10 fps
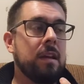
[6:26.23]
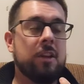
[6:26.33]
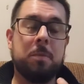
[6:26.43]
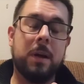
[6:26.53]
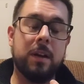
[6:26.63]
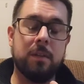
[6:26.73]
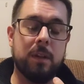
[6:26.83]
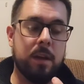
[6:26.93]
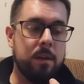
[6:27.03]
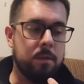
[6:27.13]
it's part of
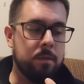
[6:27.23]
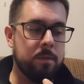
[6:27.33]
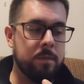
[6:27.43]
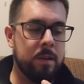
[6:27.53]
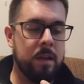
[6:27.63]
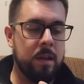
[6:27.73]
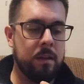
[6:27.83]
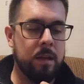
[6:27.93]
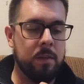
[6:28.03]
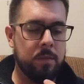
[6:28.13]
life.
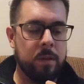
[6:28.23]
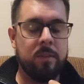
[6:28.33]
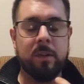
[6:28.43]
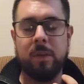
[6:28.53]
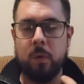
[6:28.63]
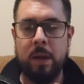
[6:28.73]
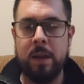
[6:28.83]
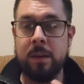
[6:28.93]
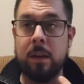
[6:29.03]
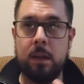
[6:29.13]
And life is a
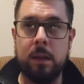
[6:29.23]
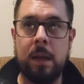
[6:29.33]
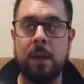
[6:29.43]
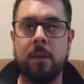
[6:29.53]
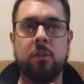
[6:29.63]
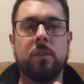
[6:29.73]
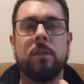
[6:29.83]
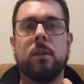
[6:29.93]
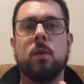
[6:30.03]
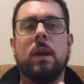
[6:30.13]
grand collage. It's
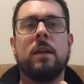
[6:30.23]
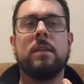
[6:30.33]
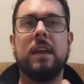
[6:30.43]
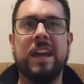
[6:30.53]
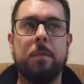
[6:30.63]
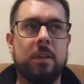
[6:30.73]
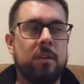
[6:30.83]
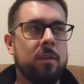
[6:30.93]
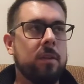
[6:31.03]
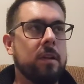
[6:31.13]
a grand
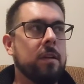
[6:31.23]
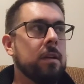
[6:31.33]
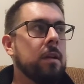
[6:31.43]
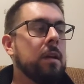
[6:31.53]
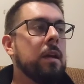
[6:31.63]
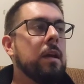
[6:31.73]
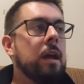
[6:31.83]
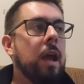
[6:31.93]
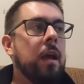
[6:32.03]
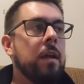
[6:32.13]
tapestry.
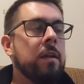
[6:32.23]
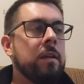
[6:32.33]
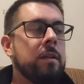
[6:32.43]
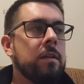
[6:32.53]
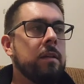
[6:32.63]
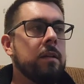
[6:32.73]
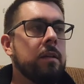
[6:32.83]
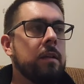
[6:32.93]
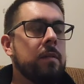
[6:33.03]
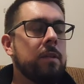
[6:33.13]
And
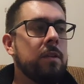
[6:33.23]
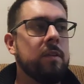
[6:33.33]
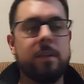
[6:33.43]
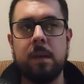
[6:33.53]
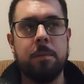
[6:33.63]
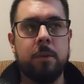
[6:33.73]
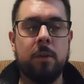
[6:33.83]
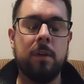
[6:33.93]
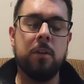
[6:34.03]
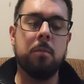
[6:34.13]
if you just skip
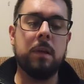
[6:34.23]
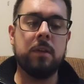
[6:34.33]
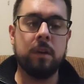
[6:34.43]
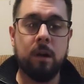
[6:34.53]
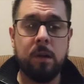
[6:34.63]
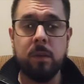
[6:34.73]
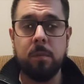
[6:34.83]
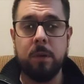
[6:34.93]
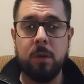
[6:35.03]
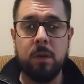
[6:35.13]
through it, you miss all the
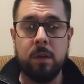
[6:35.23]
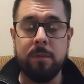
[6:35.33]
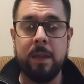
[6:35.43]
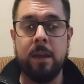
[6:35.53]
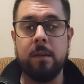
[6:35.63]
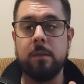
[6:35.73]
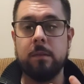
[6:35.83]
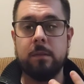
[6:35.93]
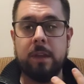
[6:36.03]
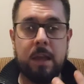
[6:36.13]
beauty of that
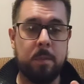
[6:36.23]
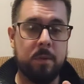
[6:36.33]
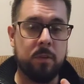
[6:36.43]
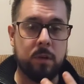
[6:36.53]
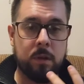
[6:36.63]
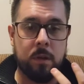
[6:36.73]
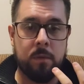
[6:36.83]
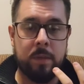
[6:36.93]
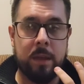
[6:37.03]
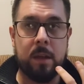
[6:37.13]
tapestry,
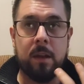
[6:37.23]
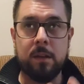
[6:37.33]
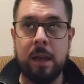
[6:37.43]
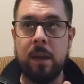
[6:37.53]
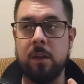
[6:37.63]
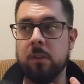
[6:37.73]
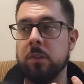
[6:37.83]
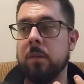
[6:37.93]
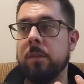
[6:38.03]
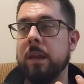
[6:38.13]
of that
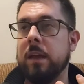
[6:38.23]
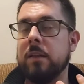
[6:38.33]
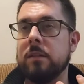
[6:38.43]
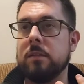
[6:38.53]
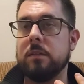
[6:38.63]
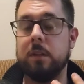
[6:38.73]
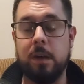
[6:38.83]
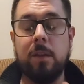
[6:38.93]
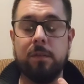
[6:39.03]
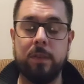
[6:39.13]
collage, of that
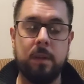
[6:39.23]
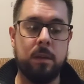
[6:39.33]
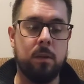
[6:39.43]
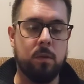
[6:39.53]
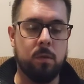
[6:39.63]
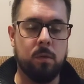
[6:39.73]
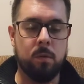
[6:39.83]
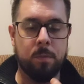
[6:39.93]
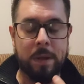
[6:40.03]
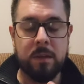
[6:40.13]
life that you
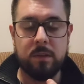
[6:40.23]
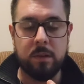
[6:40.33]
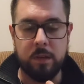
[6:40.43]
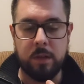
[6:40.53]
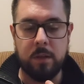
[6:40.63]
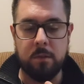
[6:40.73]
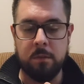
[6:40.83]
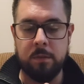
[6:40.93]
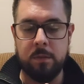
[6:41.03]
were meant to live.